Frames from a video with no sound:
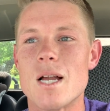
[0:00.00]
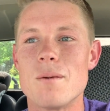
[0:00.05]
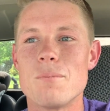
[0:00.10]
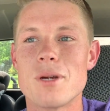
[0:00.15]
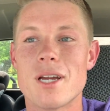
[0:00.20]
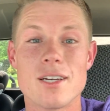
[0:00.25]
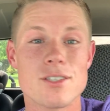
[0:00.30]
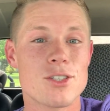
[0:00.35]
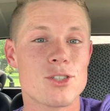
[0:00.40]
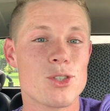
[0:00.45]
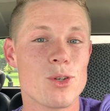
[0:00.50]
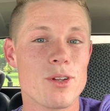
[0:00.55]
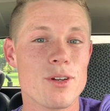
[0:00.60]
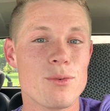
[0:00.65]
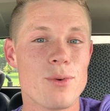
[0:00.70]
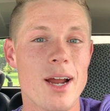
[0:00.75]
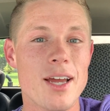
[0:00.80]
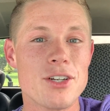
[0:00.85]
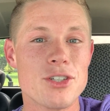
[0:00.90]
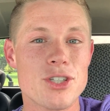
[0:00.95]
because it's only
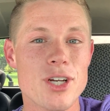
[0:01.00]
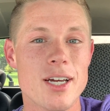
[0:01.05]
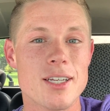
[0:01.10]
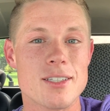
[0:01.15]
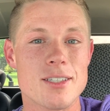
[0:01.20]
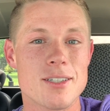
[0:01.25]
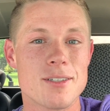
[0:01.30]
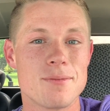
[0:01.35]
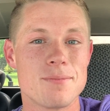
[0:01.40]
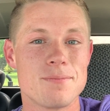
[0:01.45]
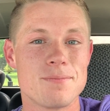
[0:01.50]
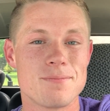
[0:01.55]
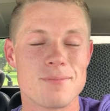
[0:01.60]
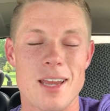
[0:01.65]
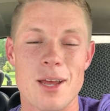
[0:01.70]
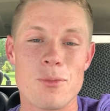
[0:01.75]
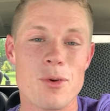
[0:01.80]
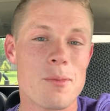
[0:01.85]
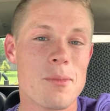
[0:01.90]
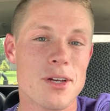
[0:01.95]
right and just,
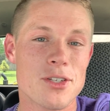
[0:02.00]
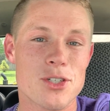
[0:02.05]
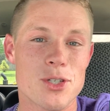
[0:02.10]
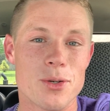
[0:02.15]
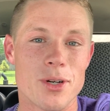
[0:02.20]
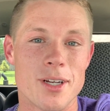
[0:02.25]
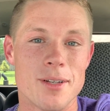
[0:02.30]
and we must do